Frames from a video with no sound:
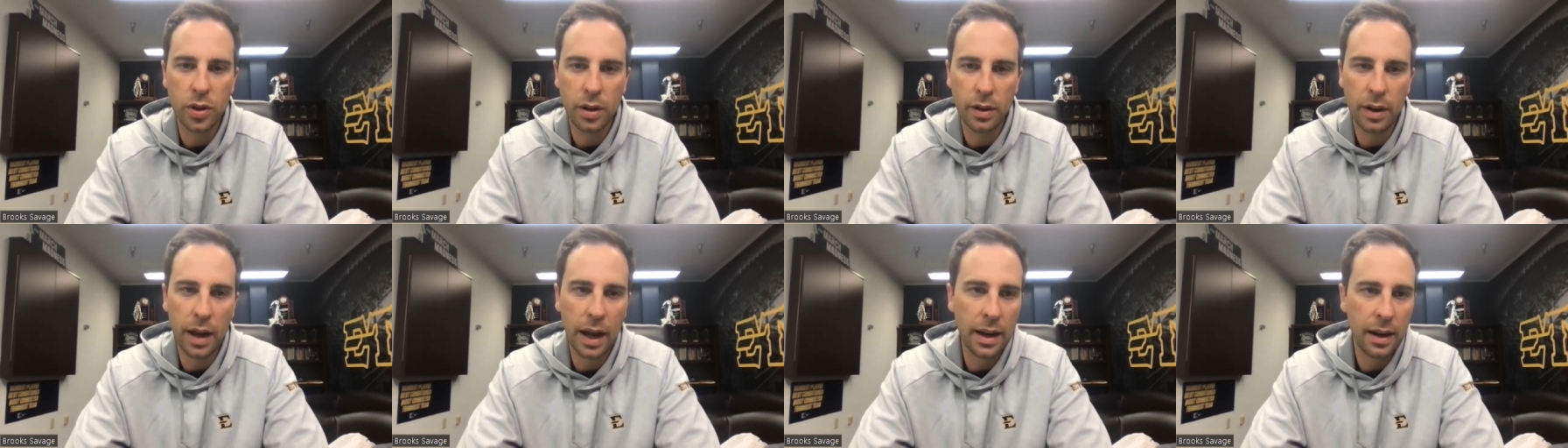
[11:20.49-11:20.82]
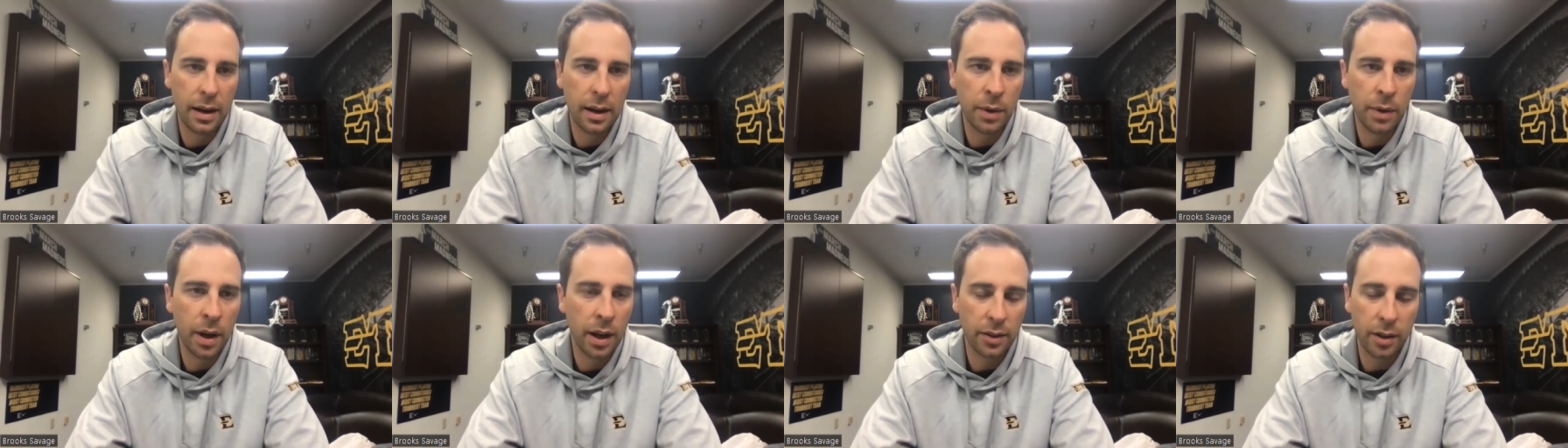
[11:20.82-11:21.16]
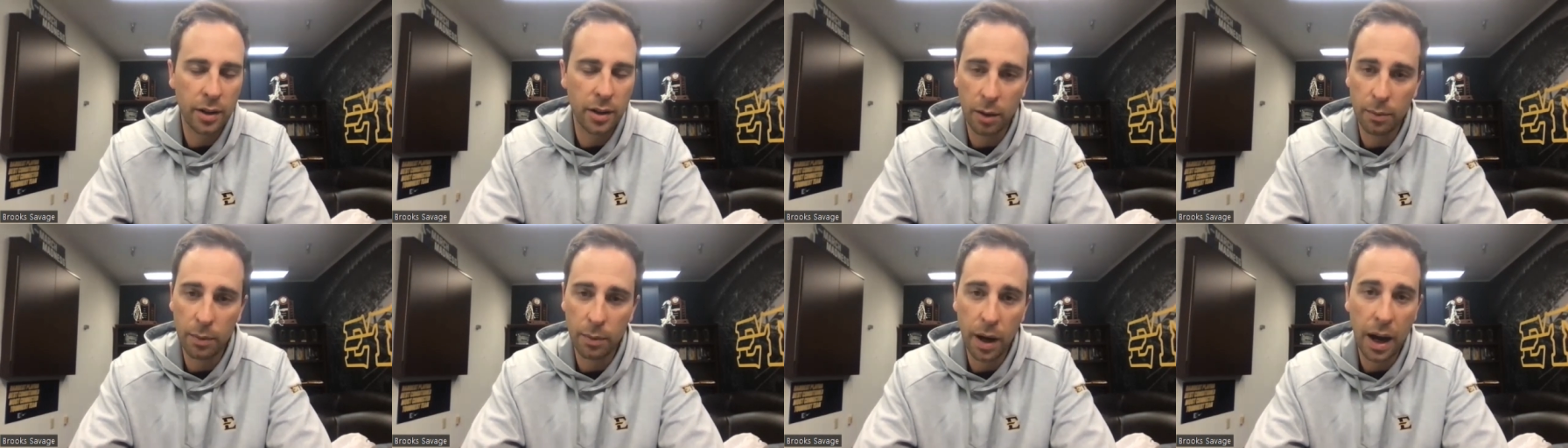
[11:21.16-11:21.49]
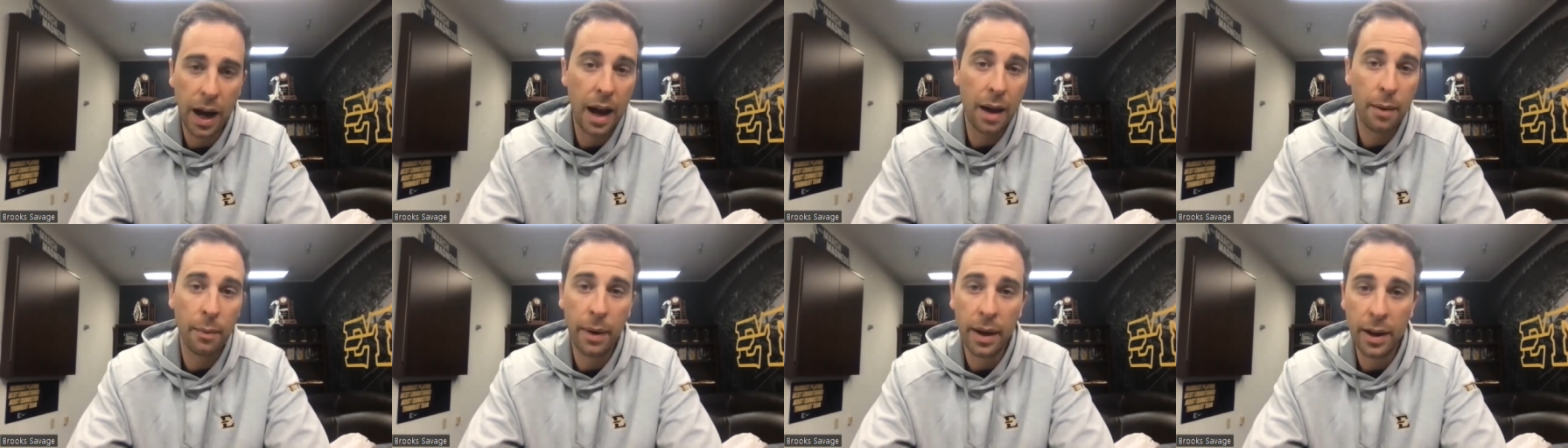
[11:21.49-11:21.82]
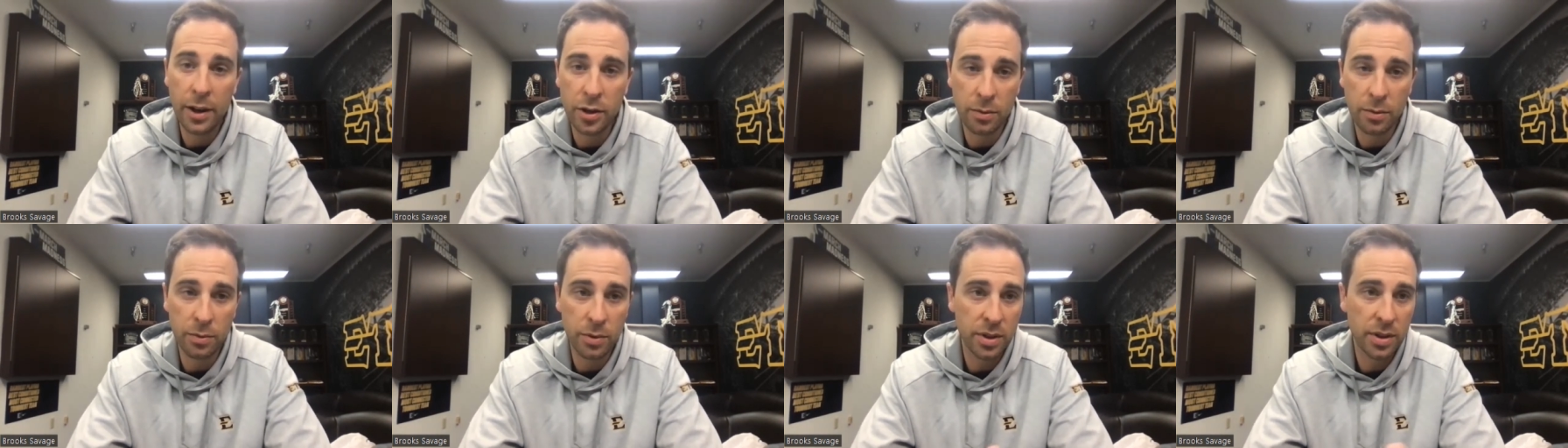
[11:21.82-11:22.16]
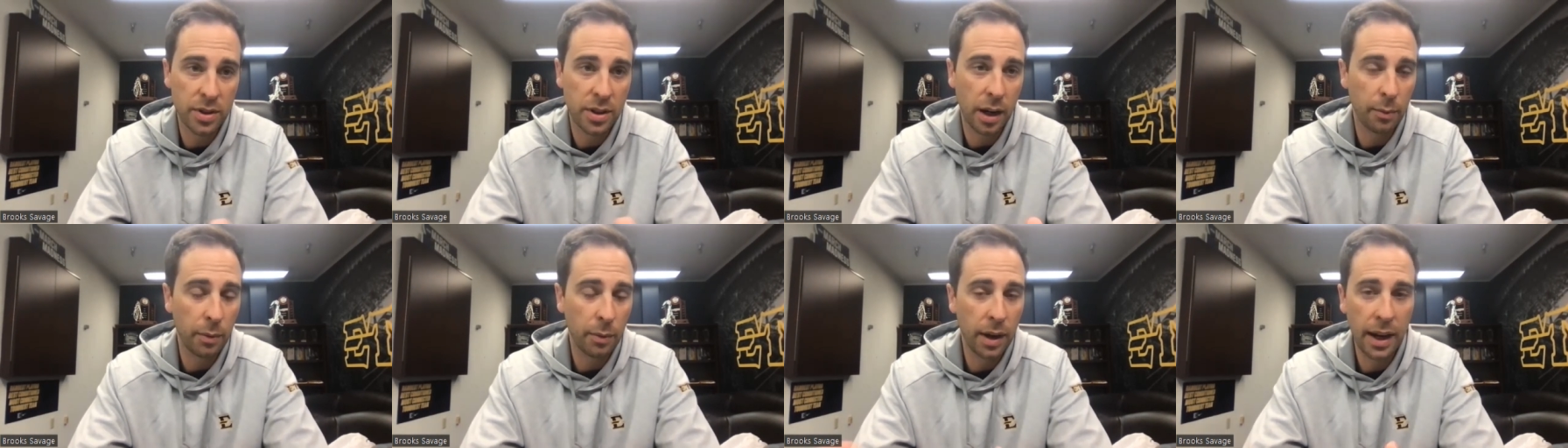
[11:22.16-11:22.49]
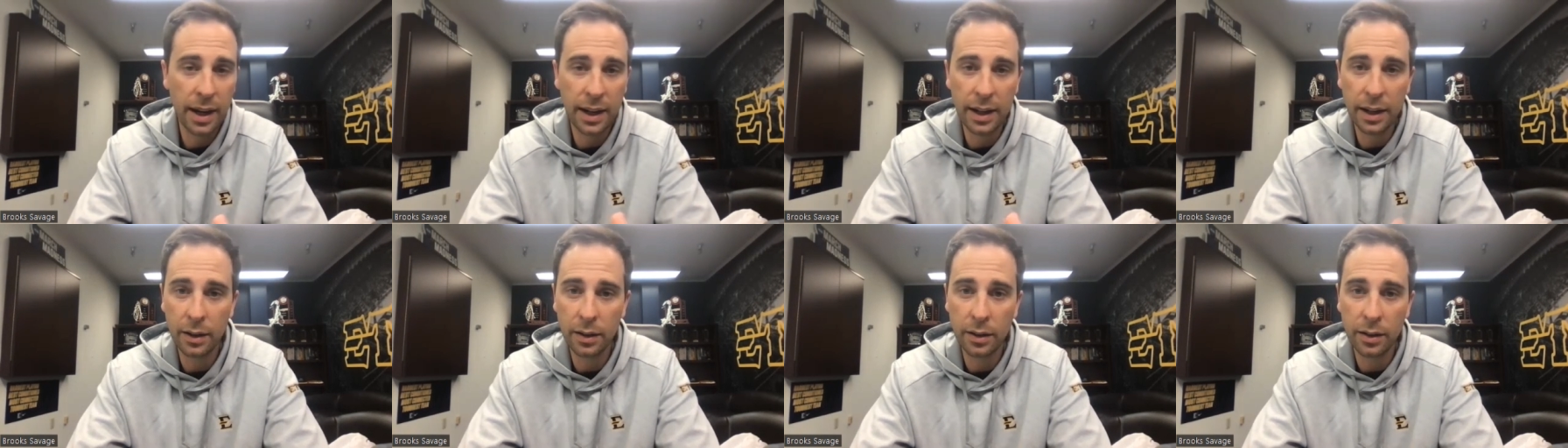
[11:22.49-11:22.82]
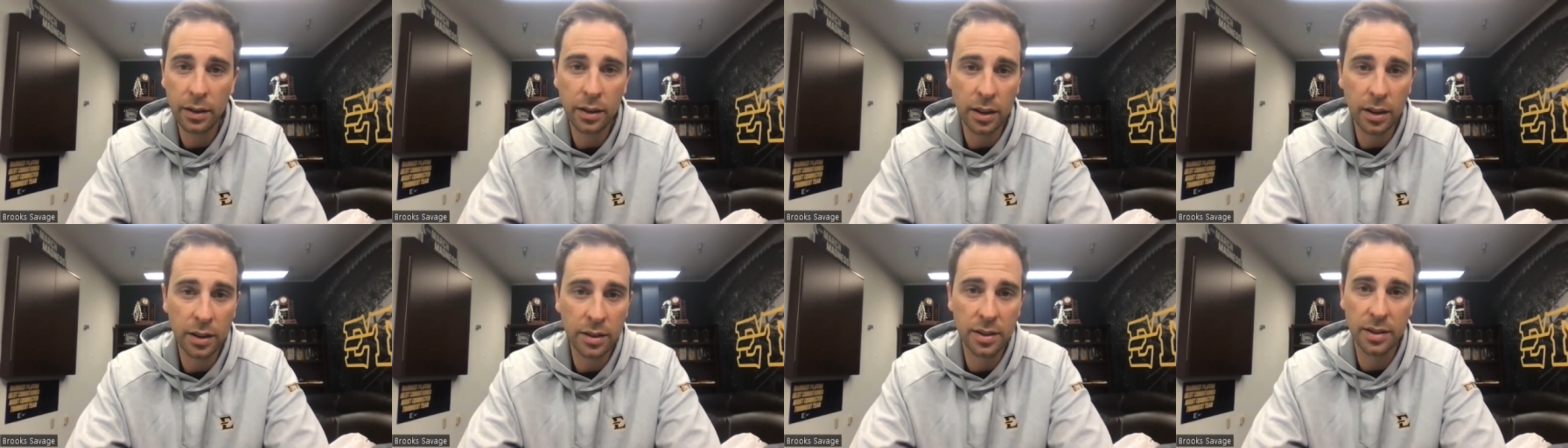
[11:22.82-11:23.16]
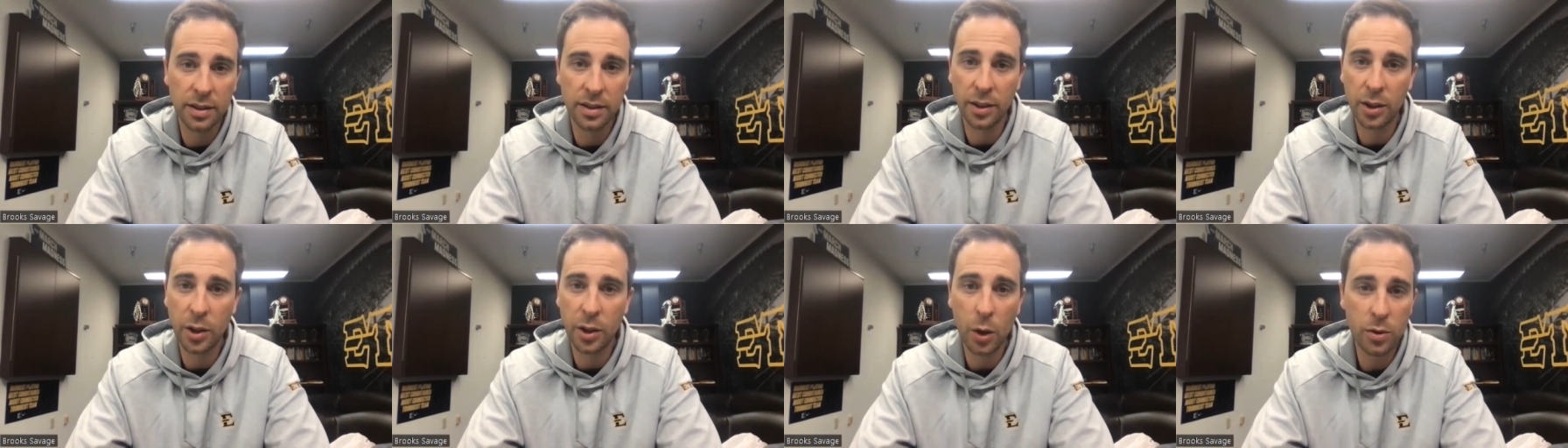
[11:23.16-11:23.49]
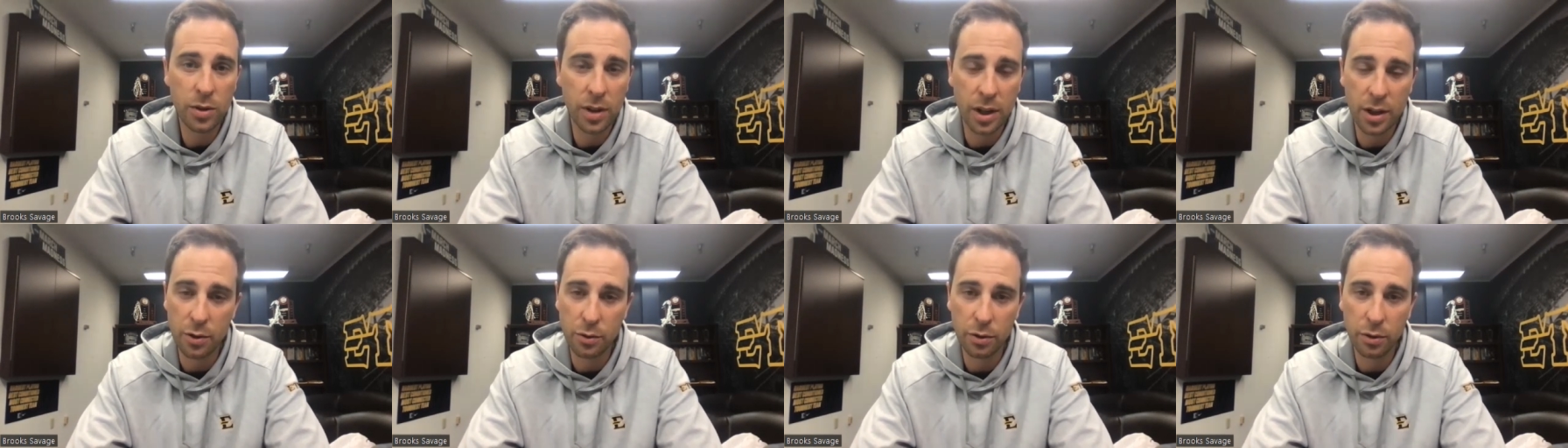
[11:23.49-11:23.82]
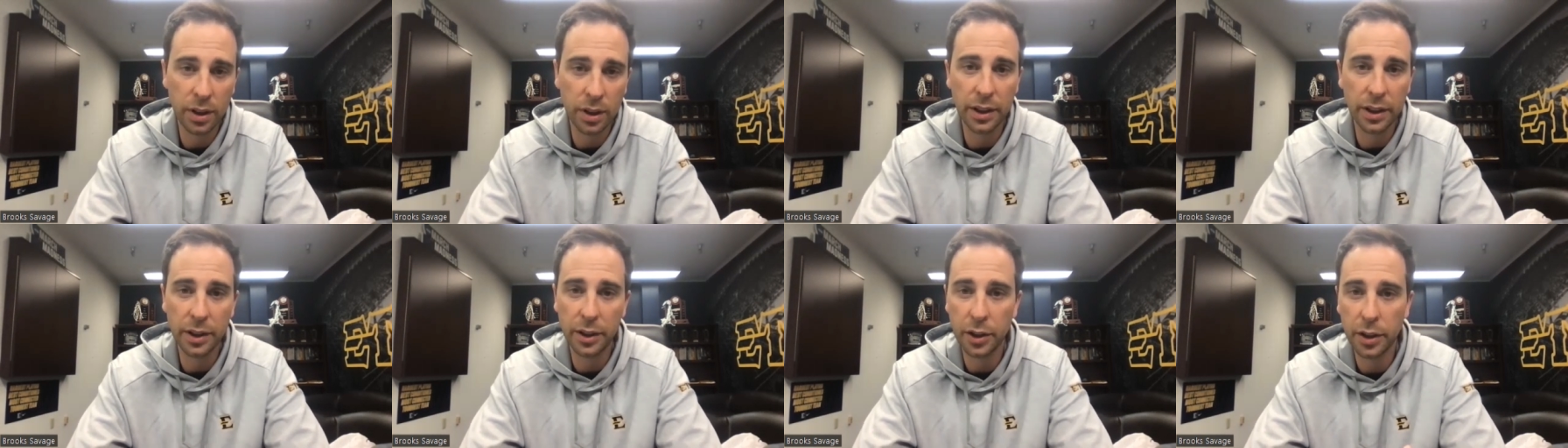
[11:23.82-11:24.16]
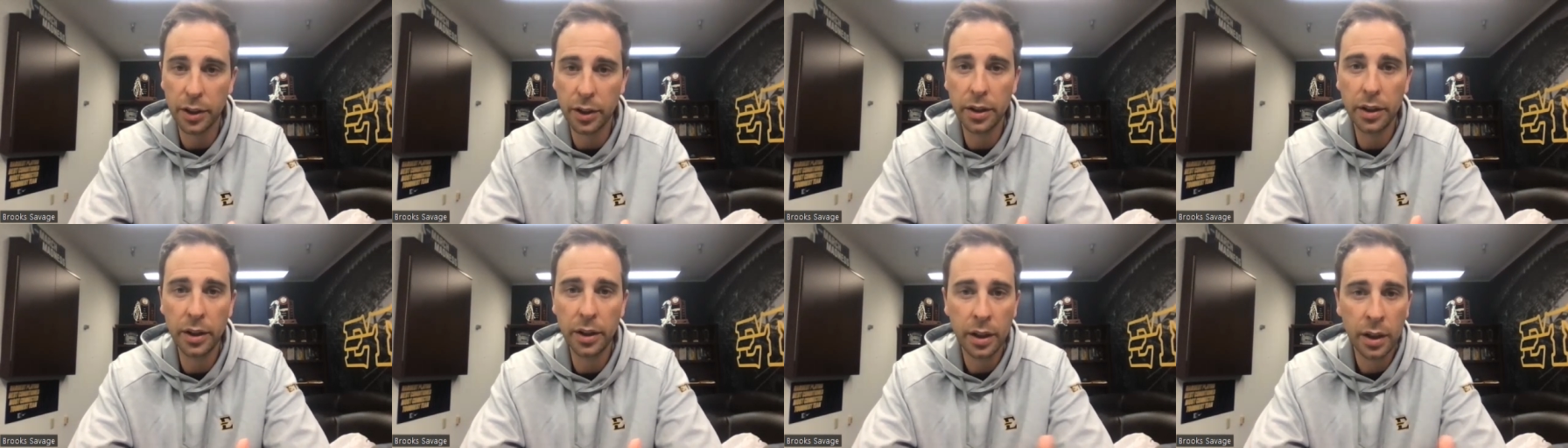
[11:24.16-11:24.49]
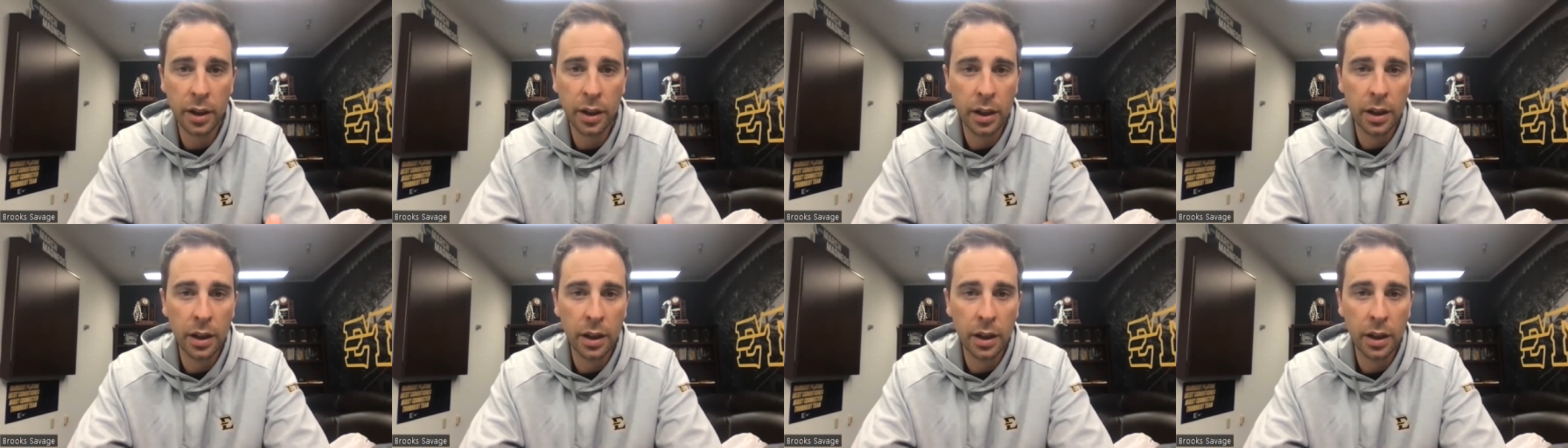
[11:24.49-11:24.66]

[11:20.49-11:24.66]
I'm not I'm not talking about high major, I'm just talking about any assistant coach that's really good.